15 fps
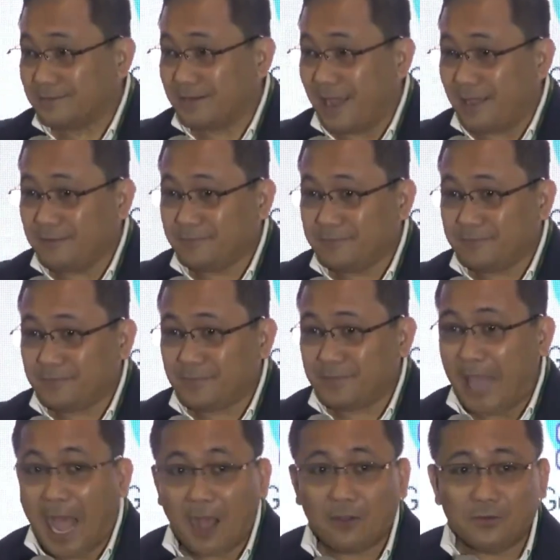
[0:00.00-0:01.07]
Yeah?
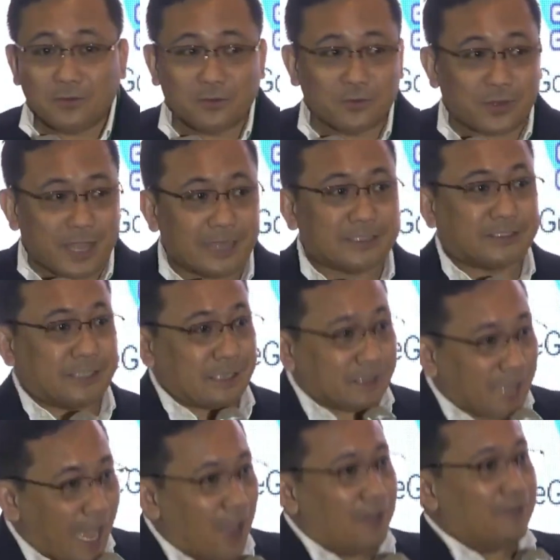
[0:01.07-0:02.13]
Now, you can
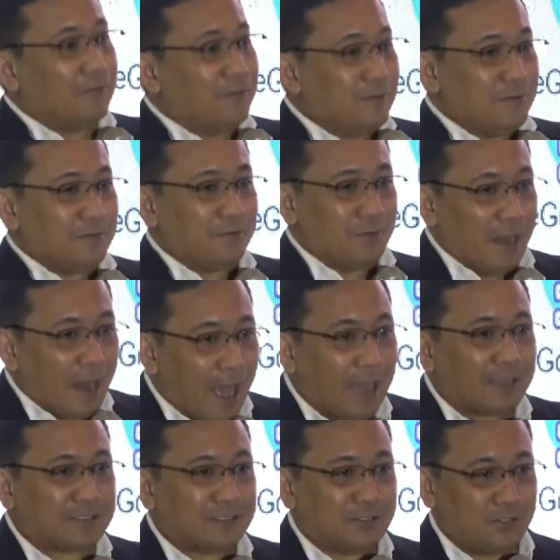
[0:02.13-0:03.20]
sit down,
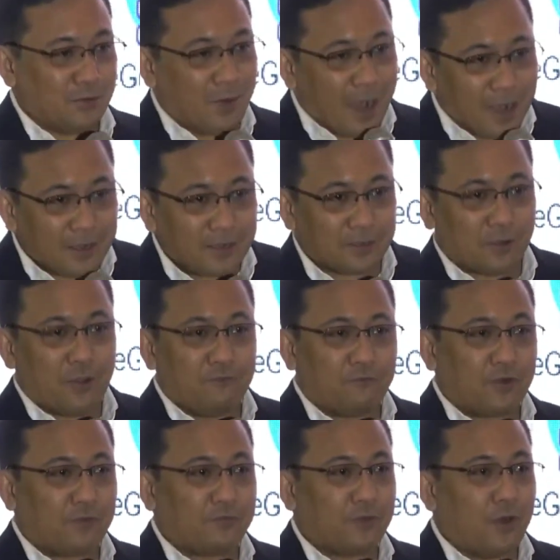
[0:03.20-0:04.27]
relax. You are in the
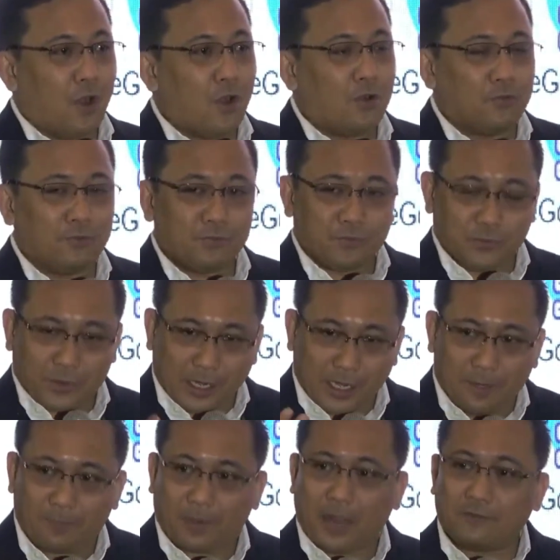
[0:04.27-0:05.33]
comfort of your home. You
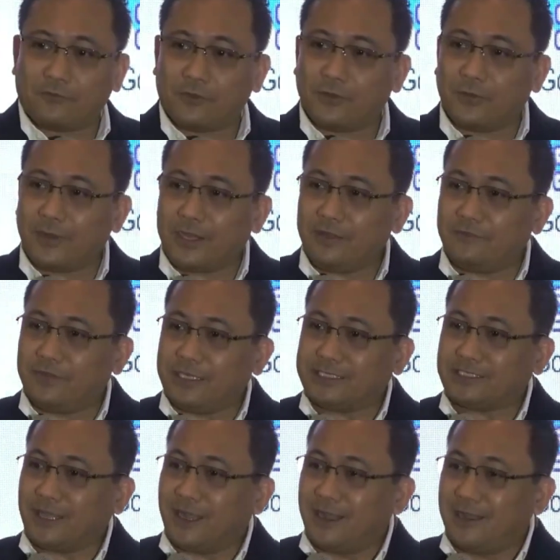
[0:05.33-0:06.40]
can apply for your
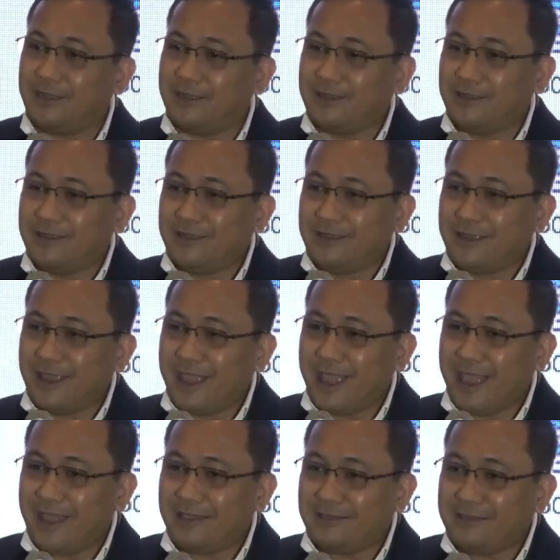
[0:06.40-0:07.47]
e-visa,
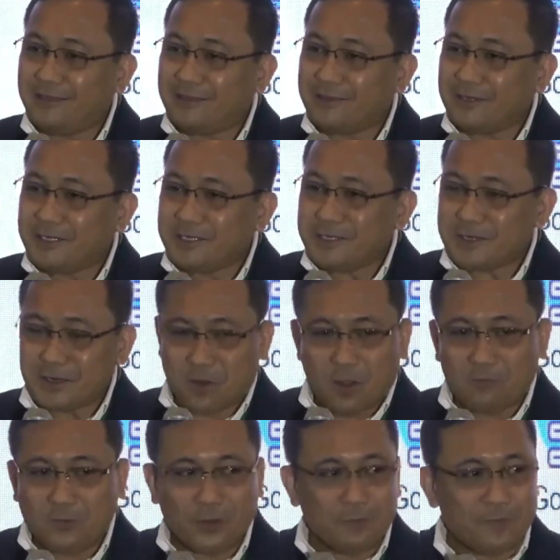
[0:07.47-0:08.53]
and a
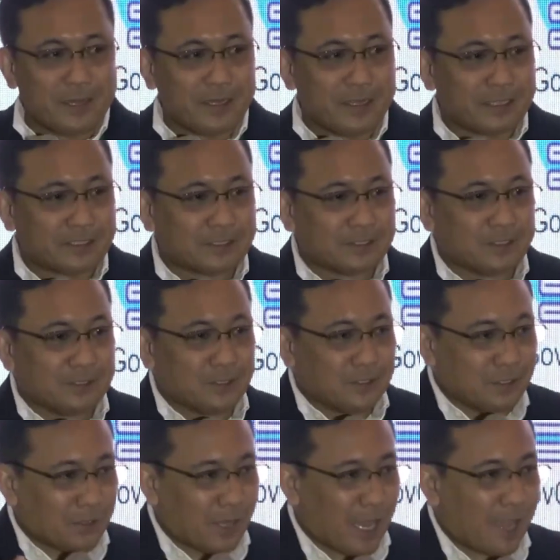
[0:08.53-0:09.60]
couple of minutes,
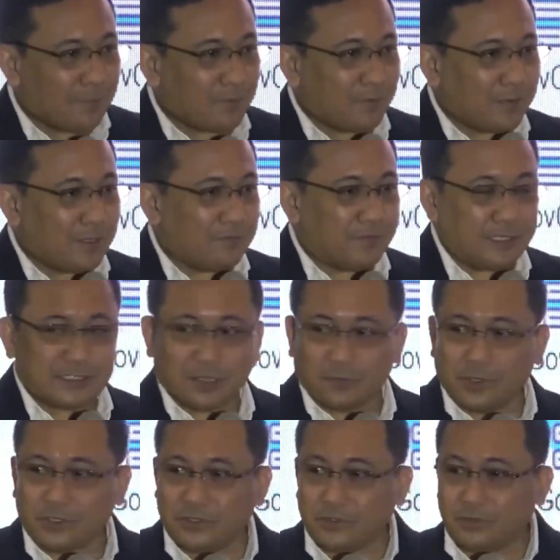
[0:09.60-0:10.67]
you'll have your
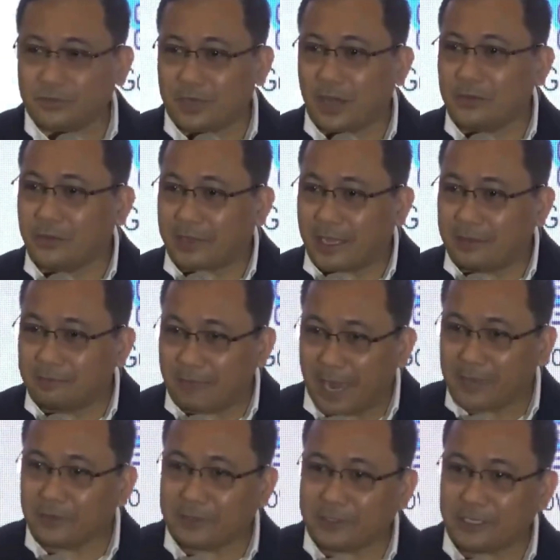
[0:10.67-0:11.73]
e-visa with you. Now you can
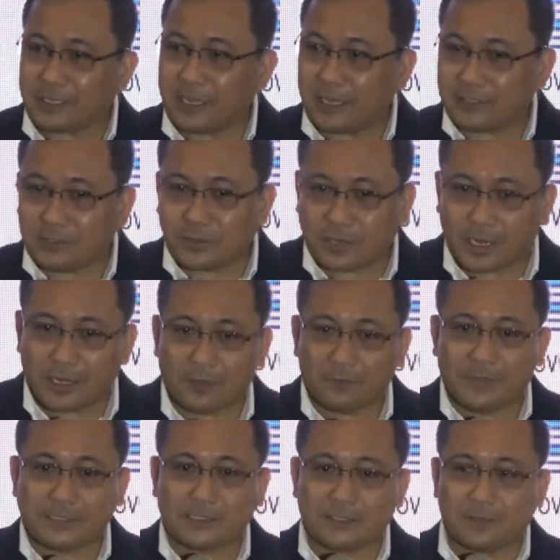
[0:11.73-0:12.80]
buy your ticket. You
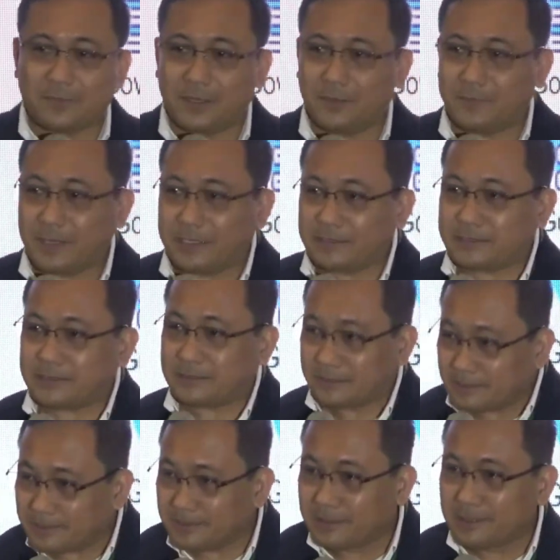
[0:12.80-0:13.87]
now visit the
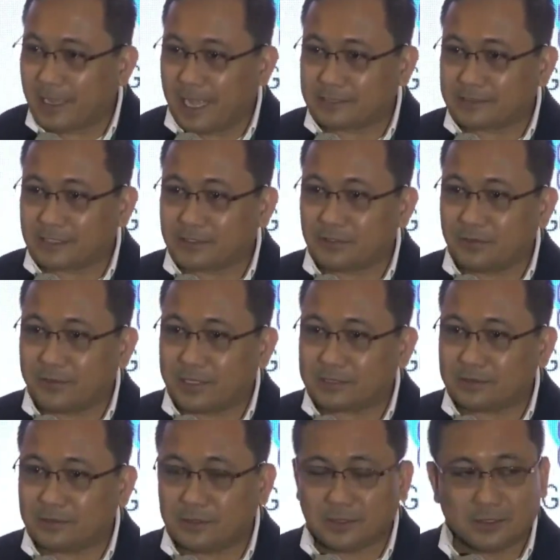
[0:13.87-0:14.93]
Philippines as a
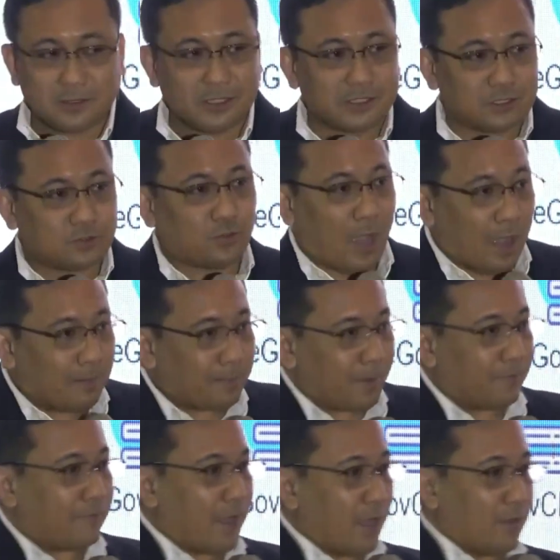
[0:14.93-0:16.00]
tourist. This to
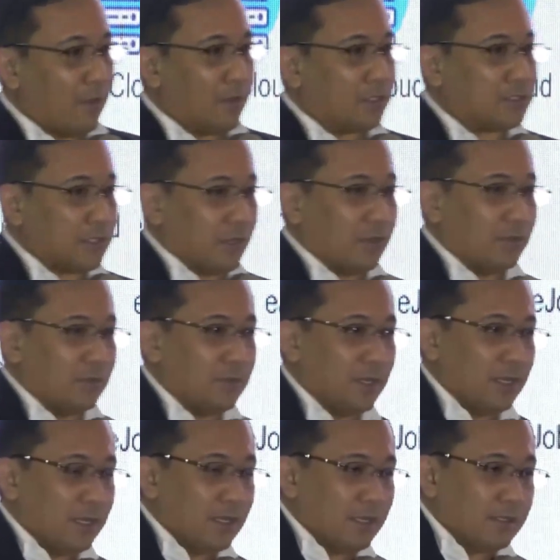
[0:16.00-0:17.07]
amplify also
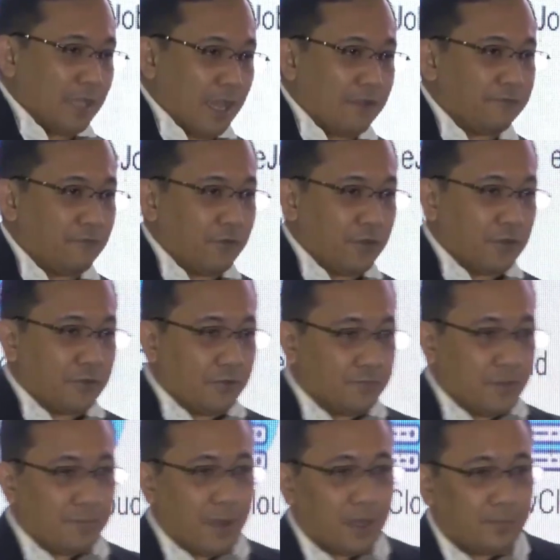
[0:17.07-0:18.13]
the effort
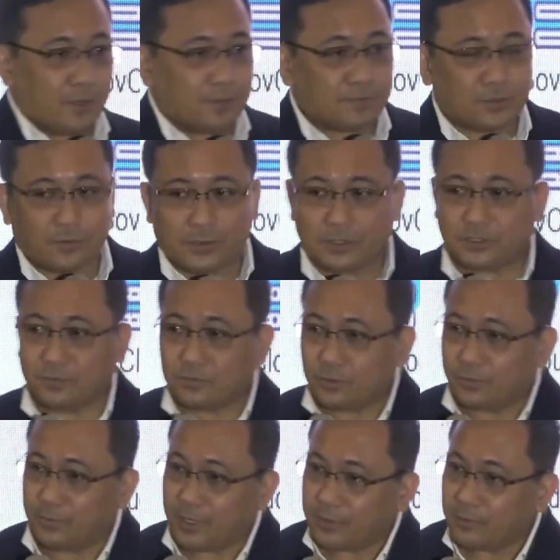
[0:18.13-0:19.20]
of Department of Tourism
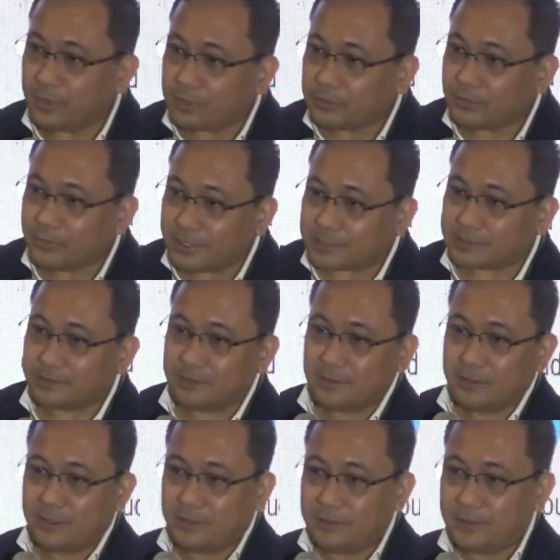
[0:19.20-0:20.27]
to bring more tourists
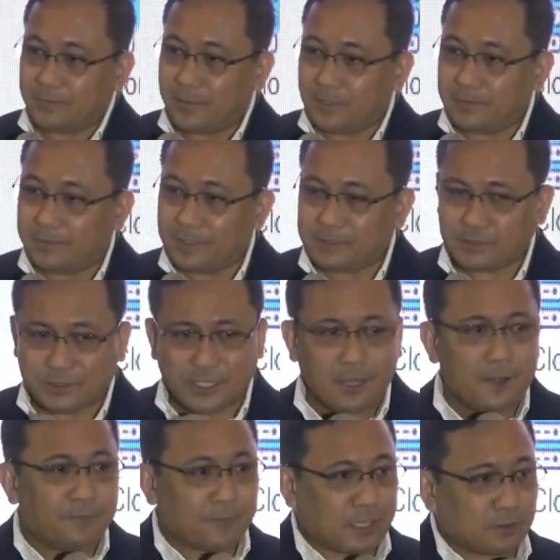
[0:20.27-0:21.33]
here in the Philippines. You
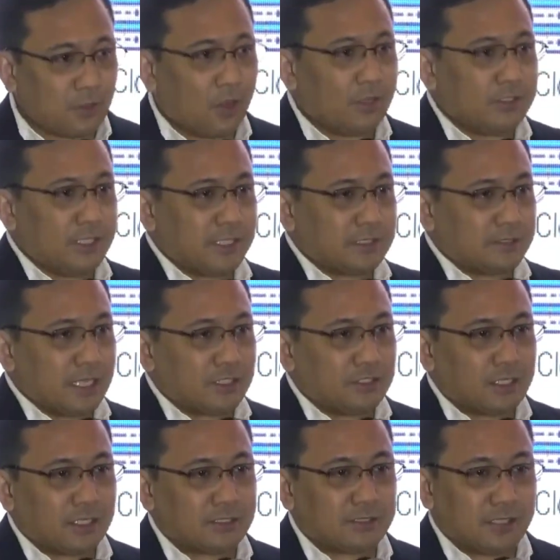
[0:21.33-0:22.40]
see, technology is
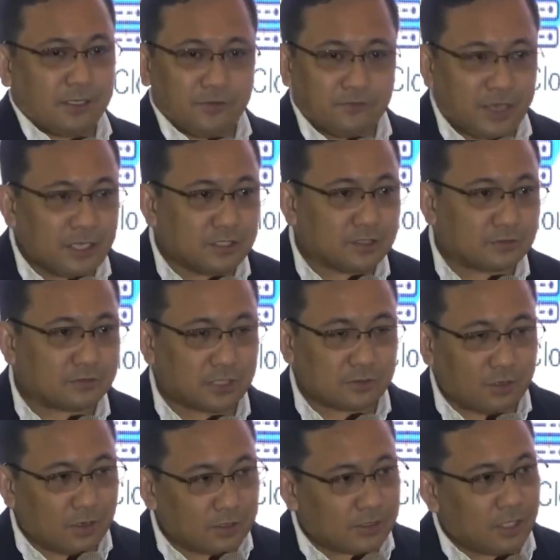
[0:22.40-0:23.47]
not just innovation.
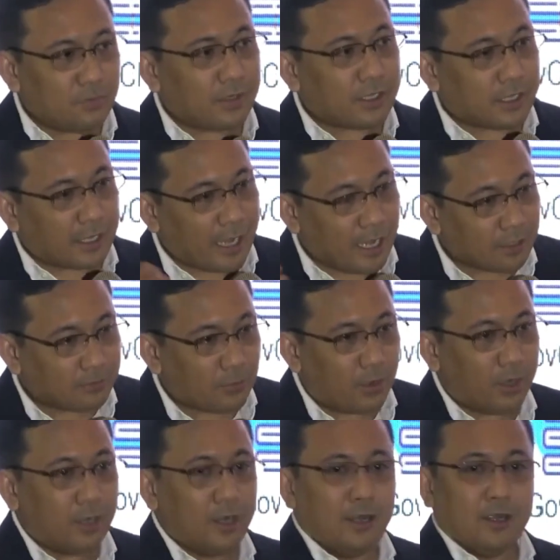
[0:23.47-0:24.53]
Technology will create
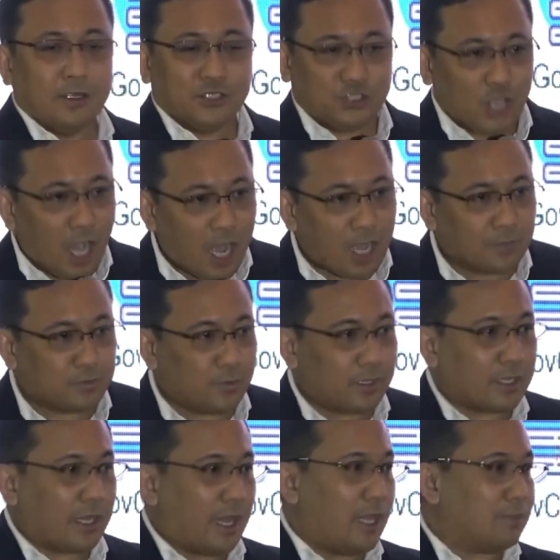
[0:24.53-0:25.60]
more jobs,
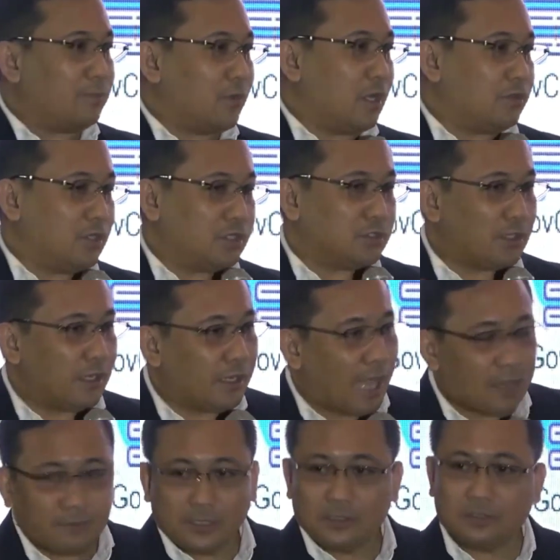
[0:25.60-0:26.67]
will create more additional
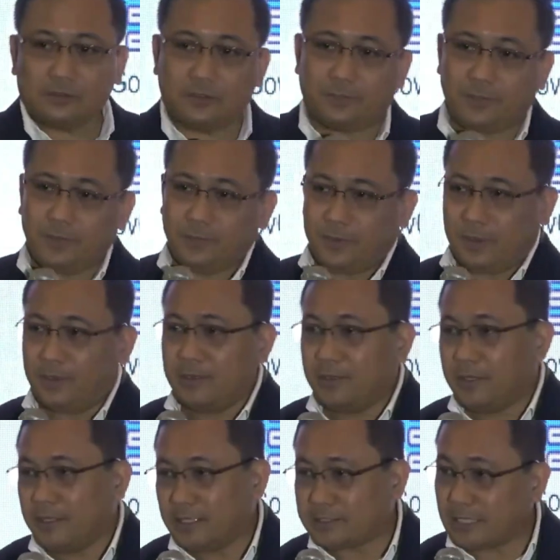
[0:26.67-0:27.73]
livelihood to people.
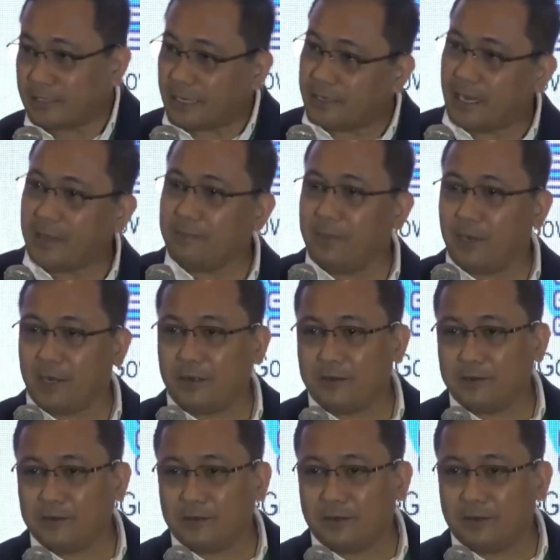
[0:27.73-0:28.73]
It's an enabler.